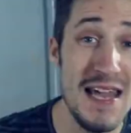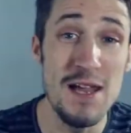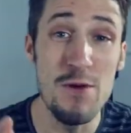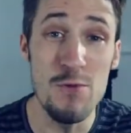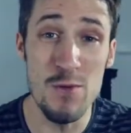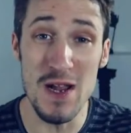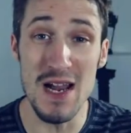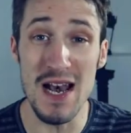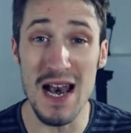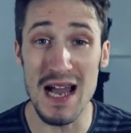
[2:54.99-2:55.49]
He
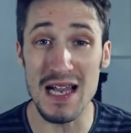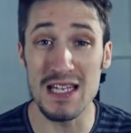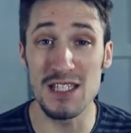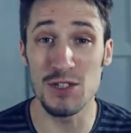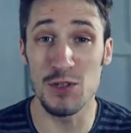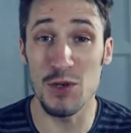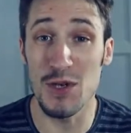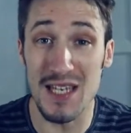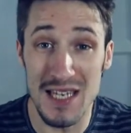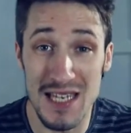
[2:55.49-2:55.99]

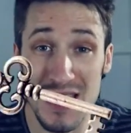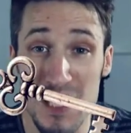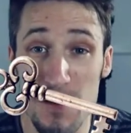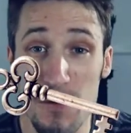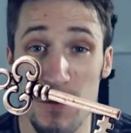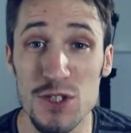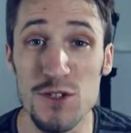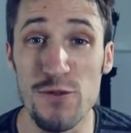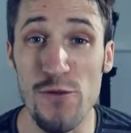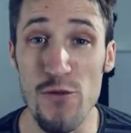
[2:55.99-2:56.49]
realized the key
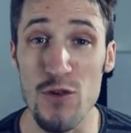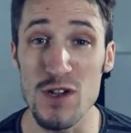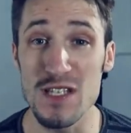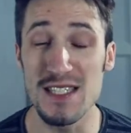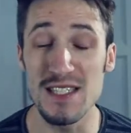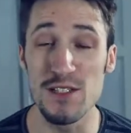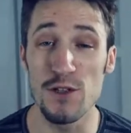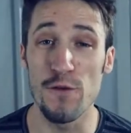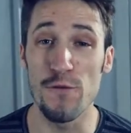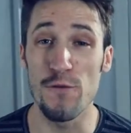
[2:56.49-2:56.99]
was
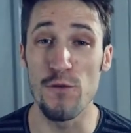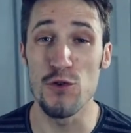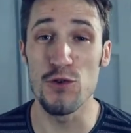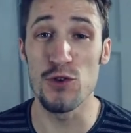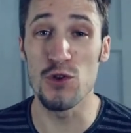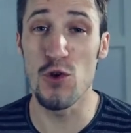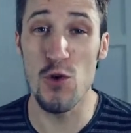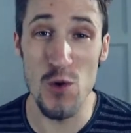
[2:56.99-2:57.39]
freezing the food